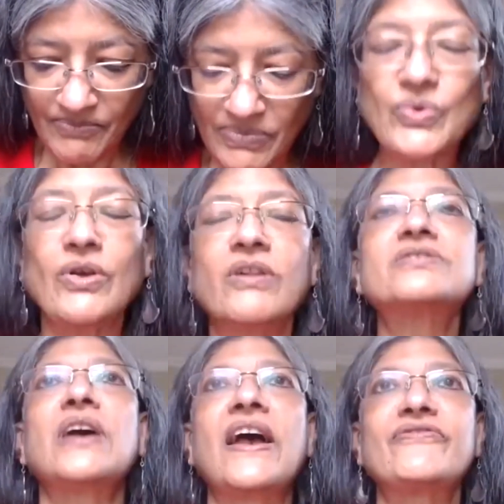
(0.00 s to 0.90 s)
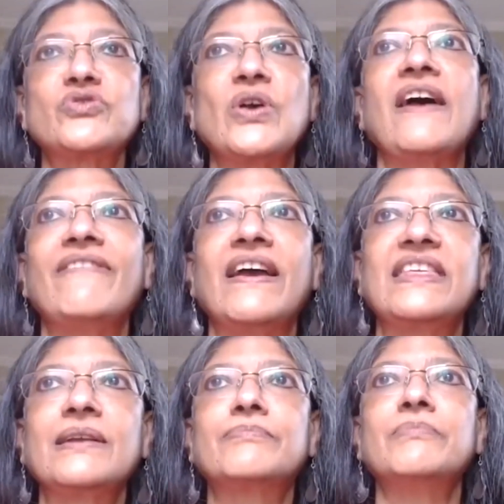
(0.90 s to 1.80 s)
But we also have to have, I
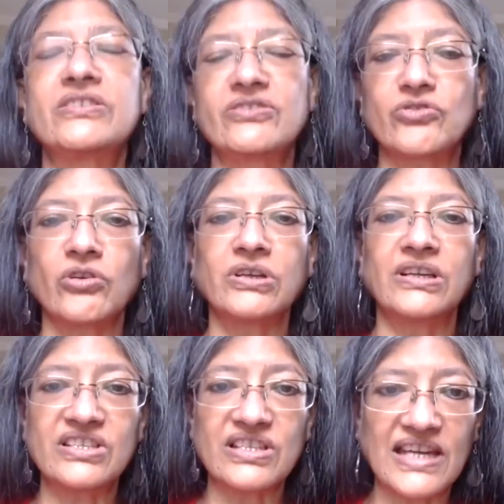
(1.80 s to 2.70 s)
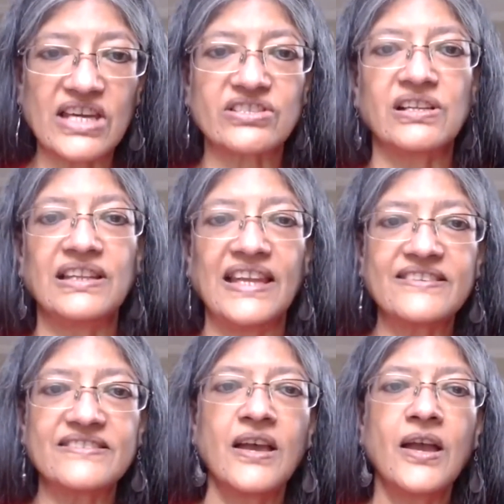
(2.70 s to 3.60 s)
think, much stronger international
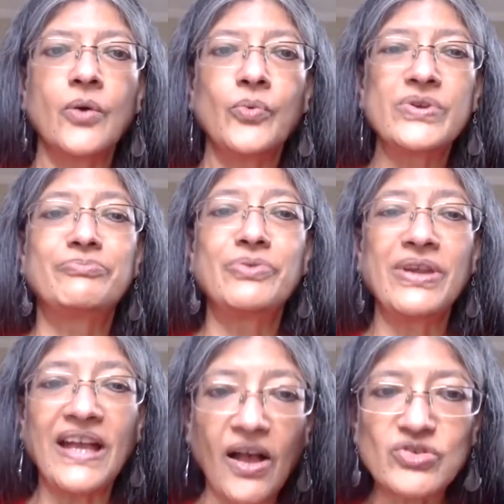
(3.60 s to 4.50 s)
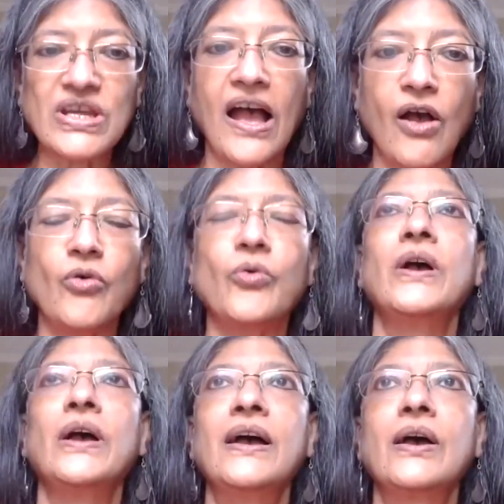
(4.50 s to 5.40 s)
links, which bring out how
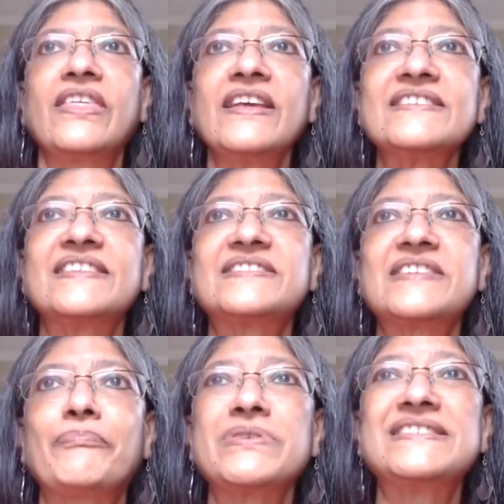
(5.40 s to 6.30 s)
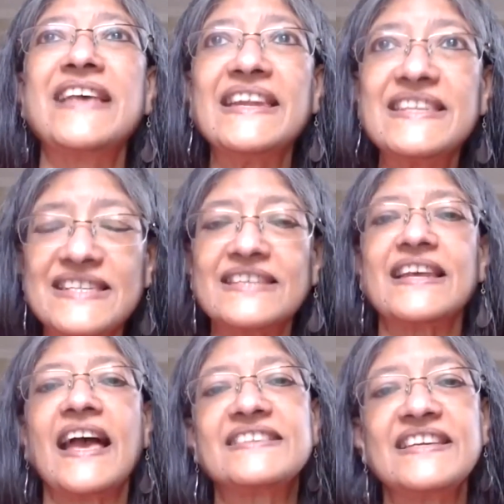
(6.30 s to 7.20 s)
things that are
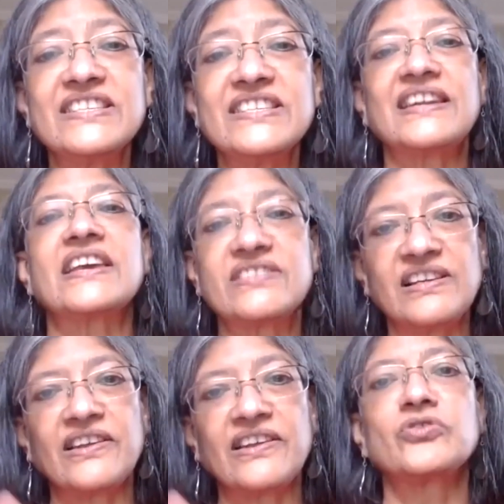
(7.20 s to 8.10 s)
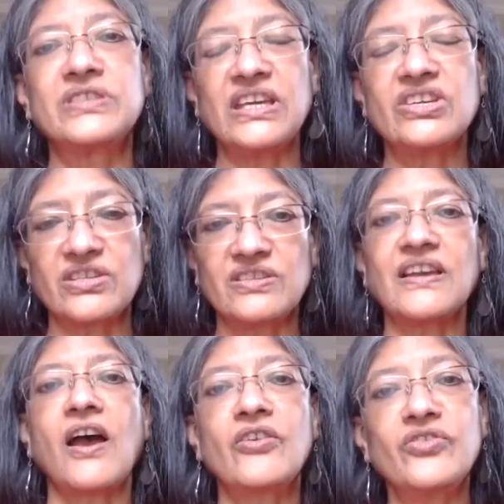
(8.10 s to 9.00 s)
presented as international negotiations
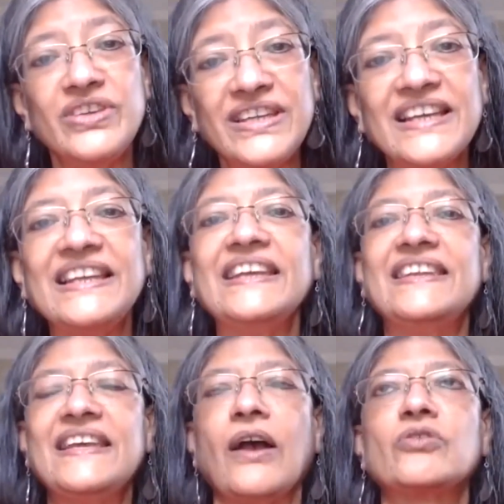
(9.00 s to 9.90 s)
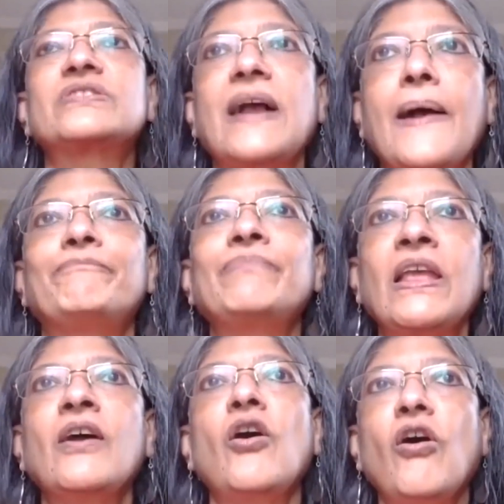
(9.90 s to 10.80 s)
are really the outcome
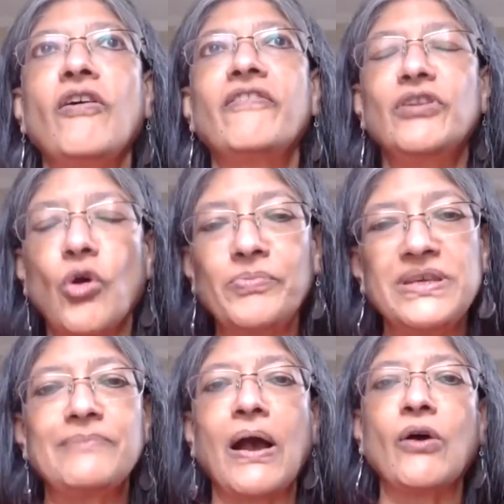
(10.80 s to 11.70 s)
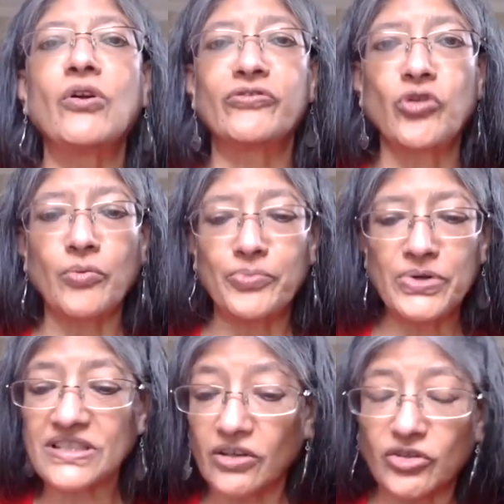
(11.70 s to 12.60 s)
of lobbying power of
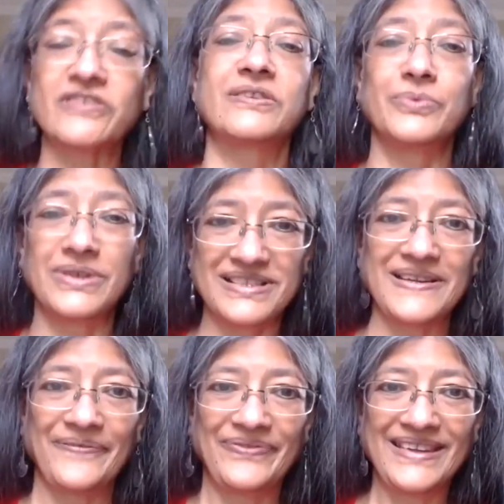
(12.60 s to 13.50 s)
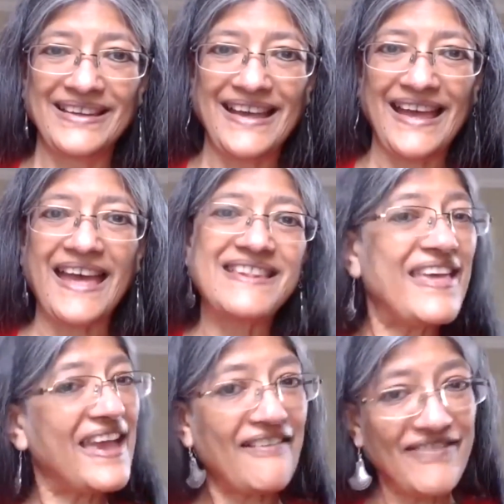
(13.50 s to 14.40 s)
corporates across the world. And
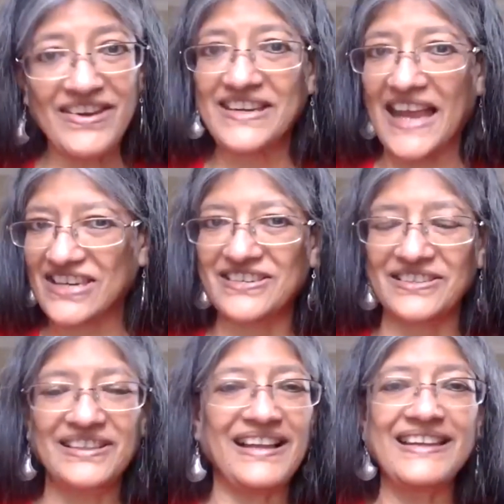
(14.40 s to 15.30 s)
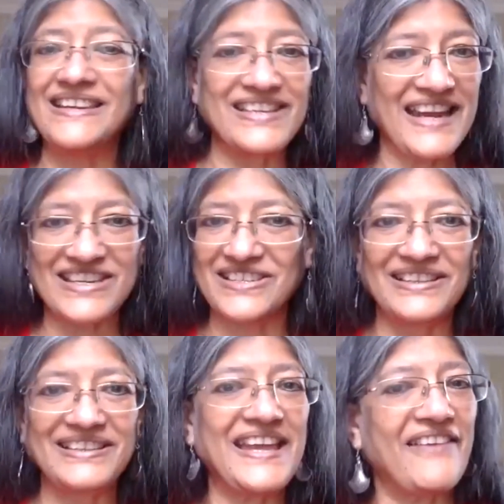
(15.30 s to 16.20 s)
they are very
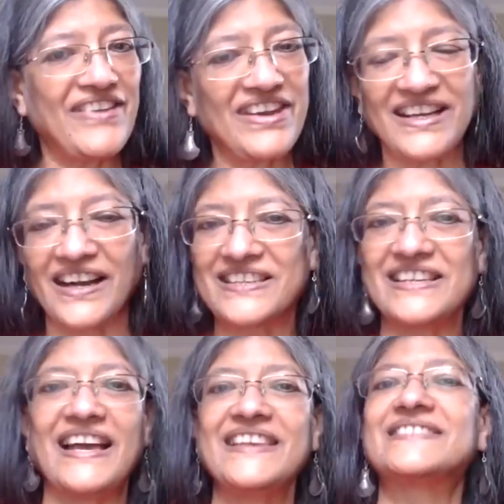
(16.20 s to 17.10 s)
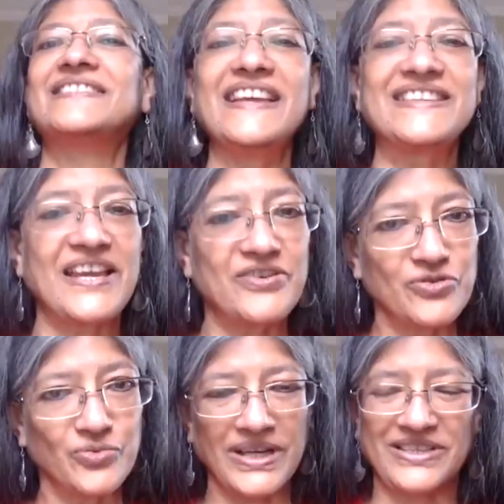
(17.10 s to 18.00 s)
international, they are very cartelized, they tend
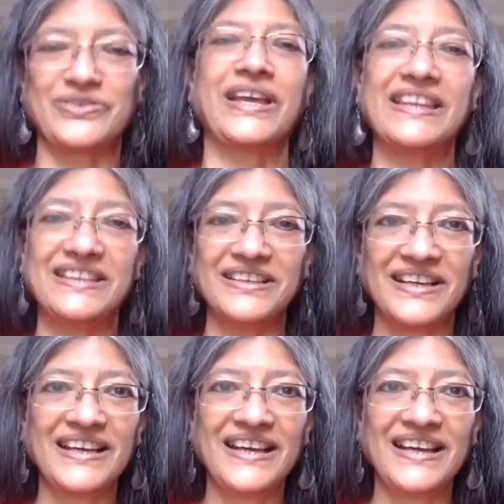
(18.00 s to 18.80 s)
to work together.